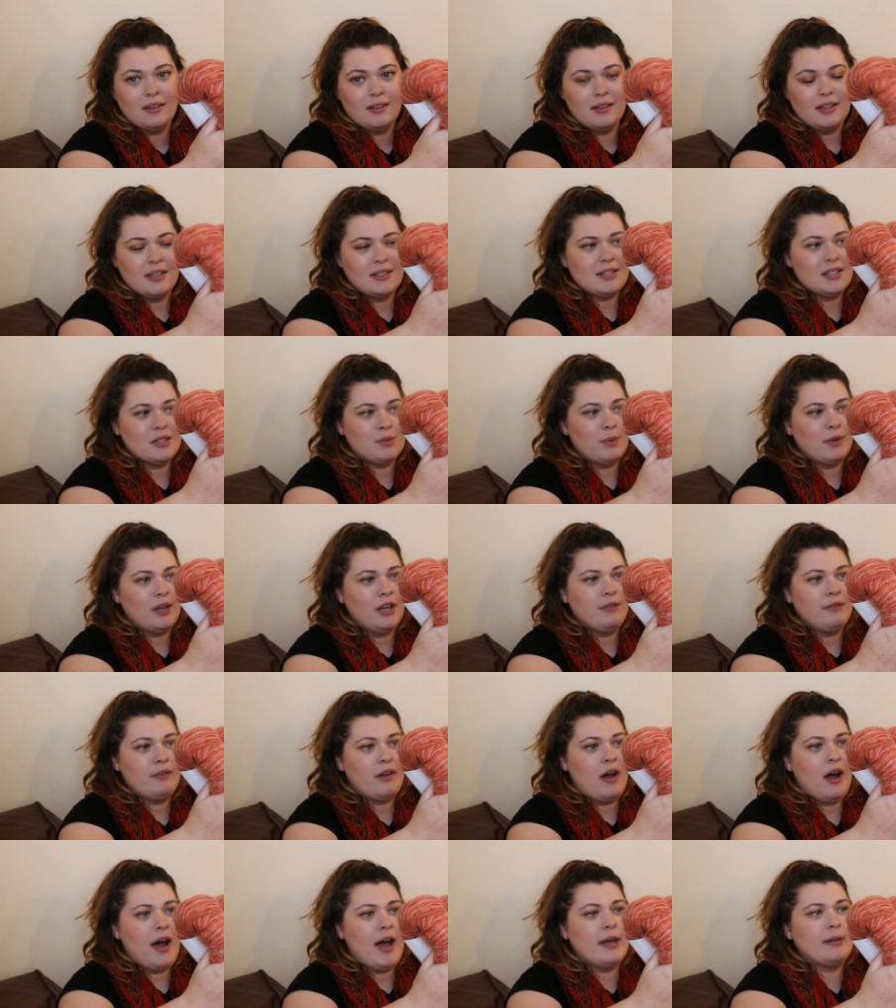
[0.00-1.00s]
this is what
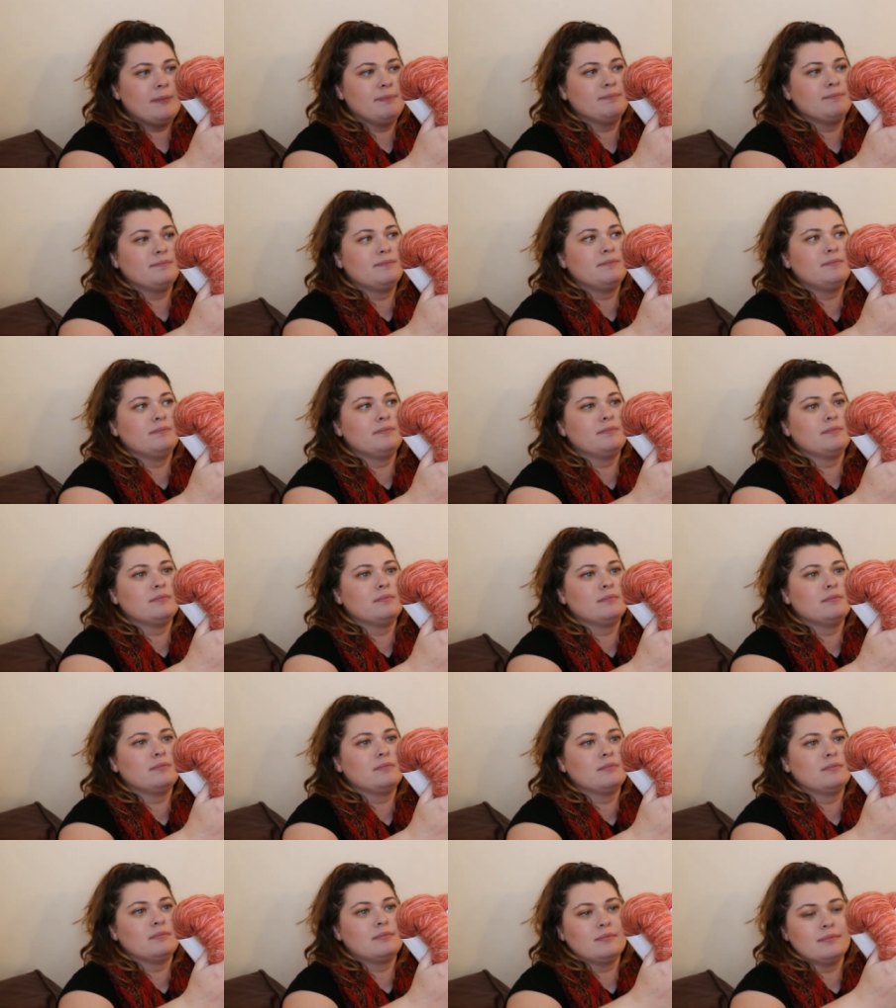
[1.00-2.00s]
I've got
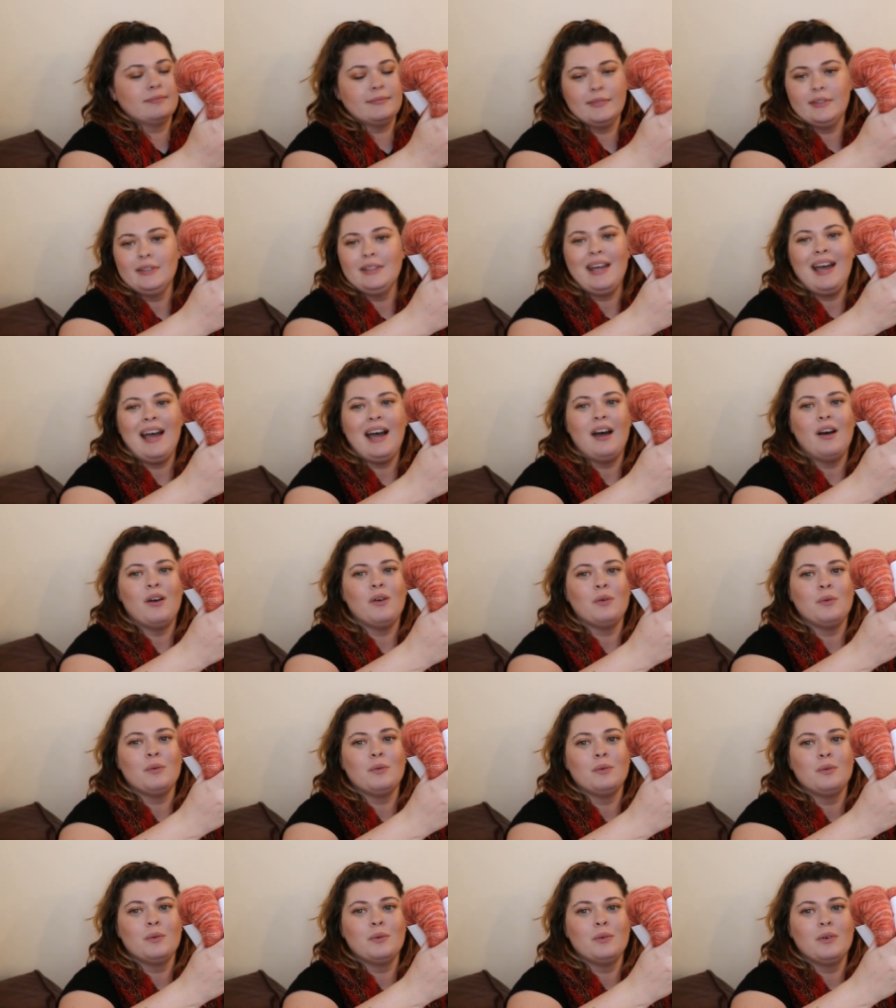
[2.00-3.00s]

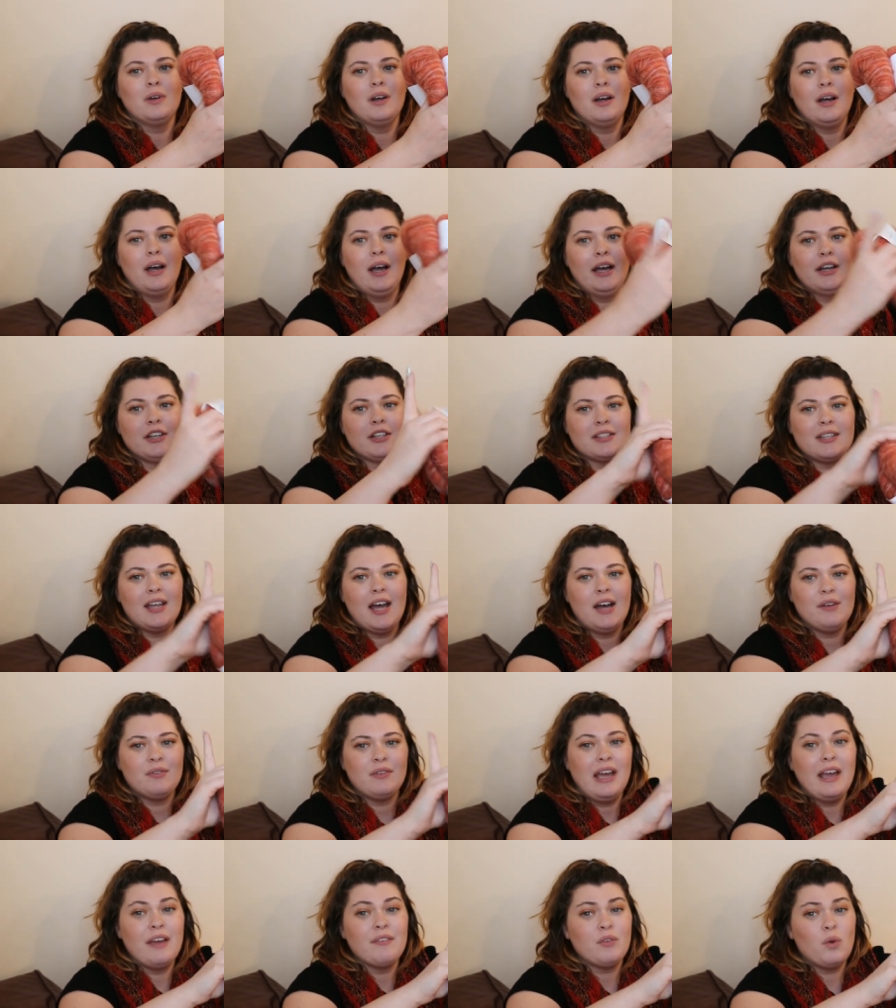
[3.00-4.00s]
now. I
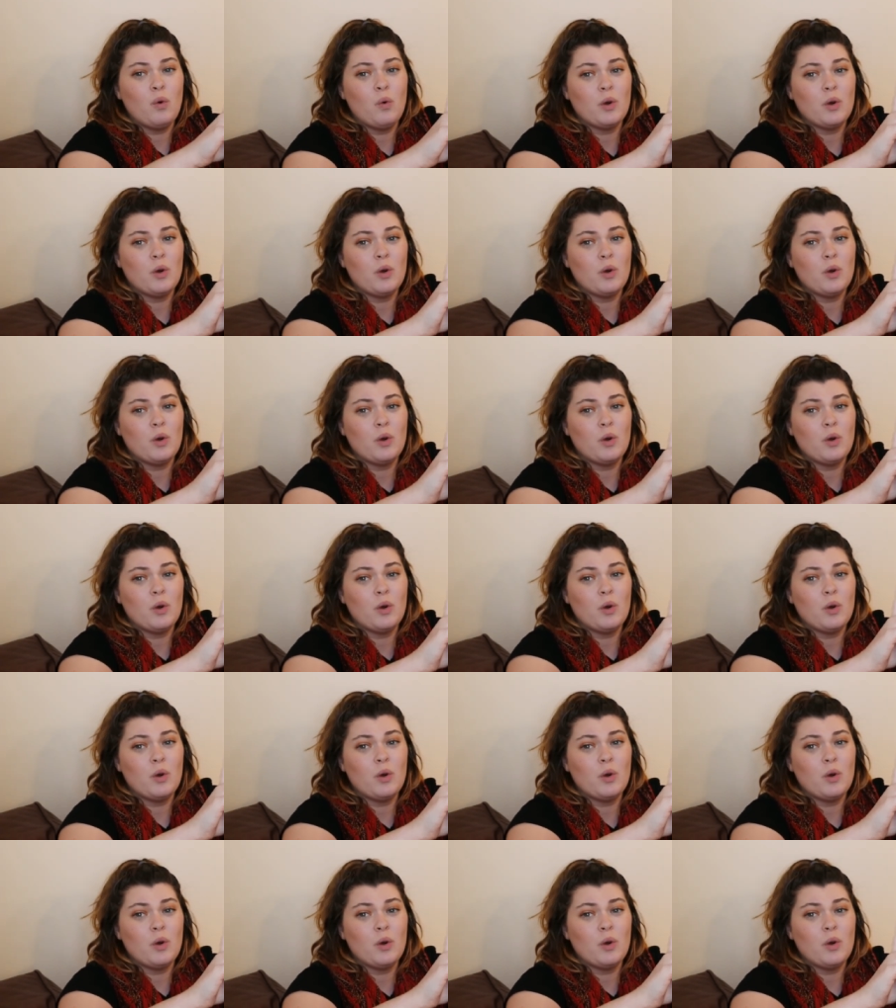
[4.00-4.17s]
have to